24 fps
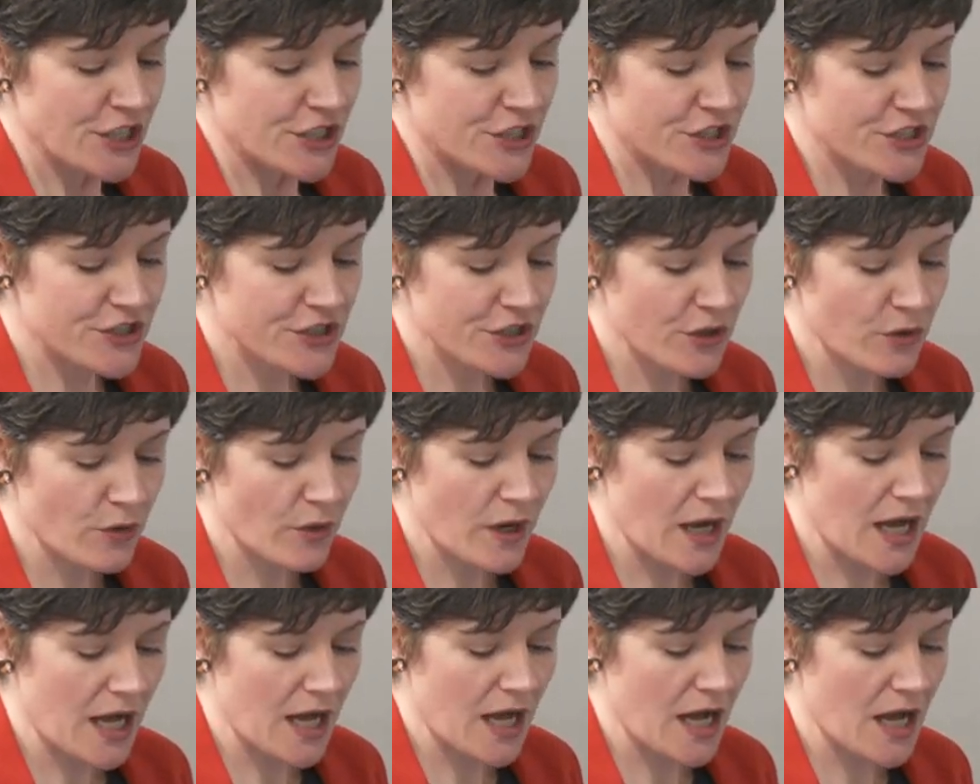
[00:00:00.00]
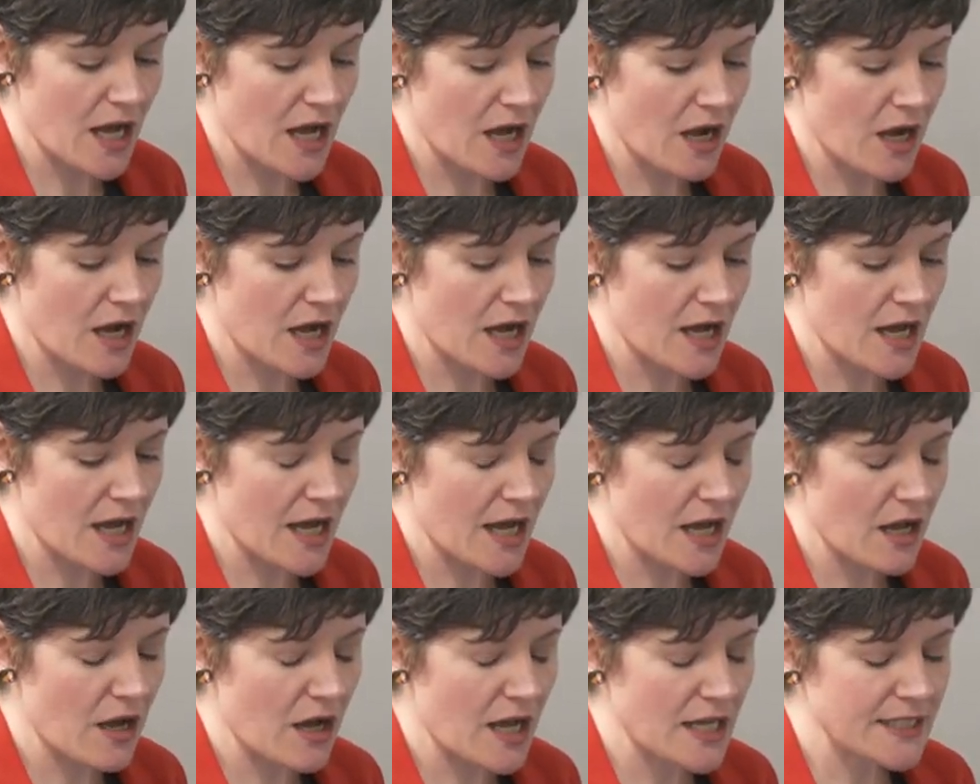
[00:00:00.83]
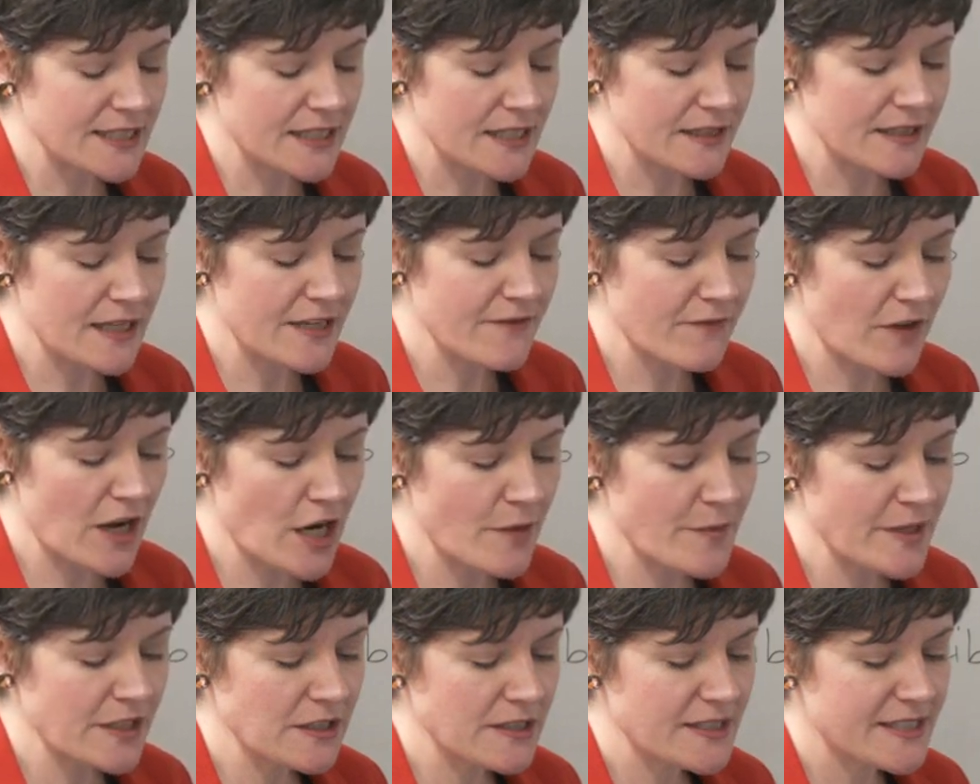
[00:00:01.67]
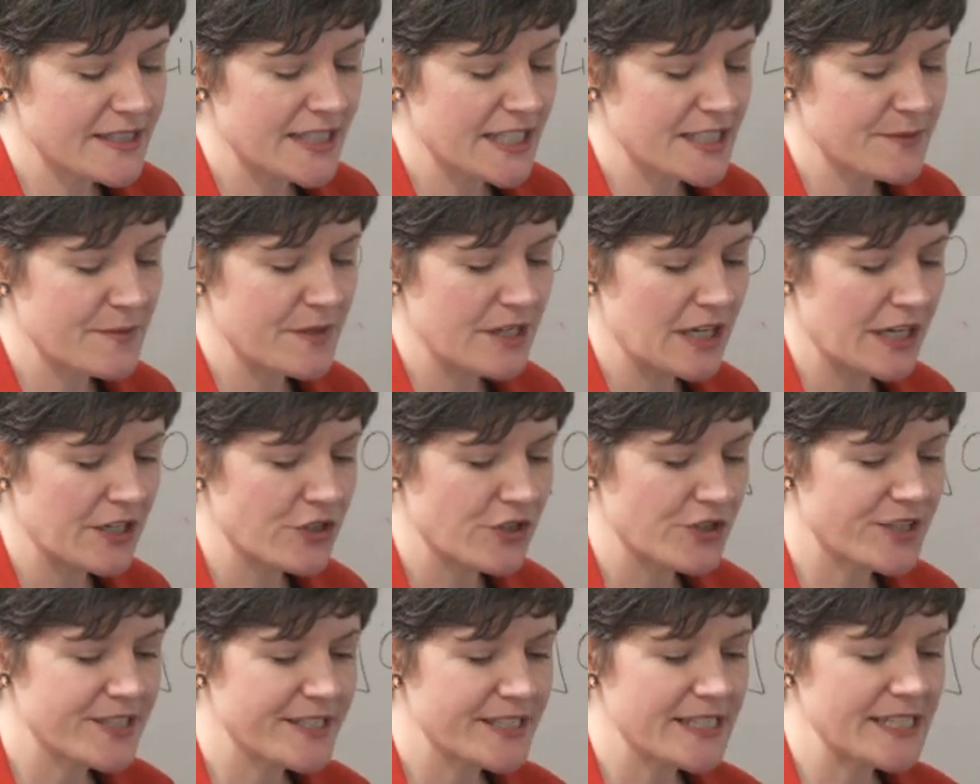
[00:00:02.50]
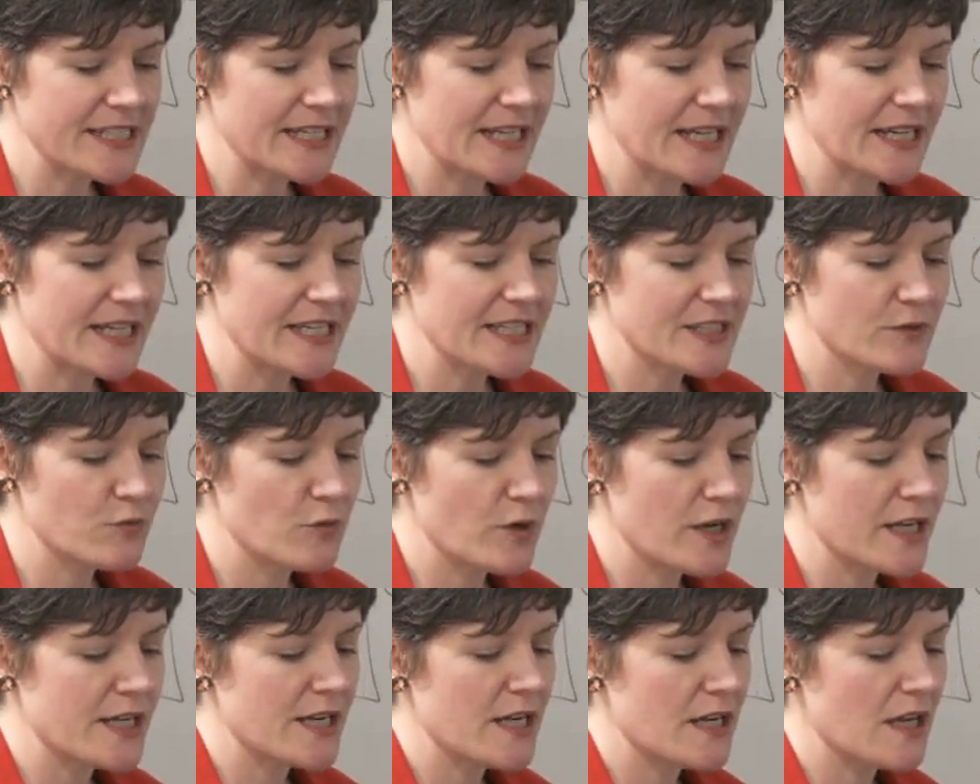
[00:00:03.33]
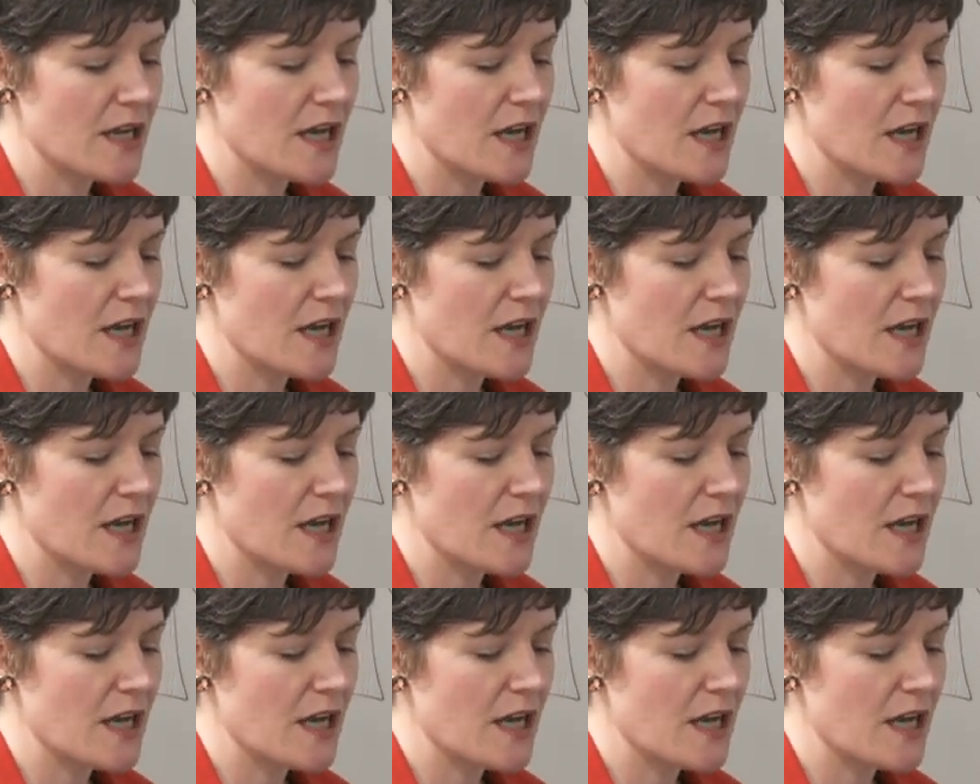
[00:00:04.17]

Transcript: So environmental assessment under CEAA is one,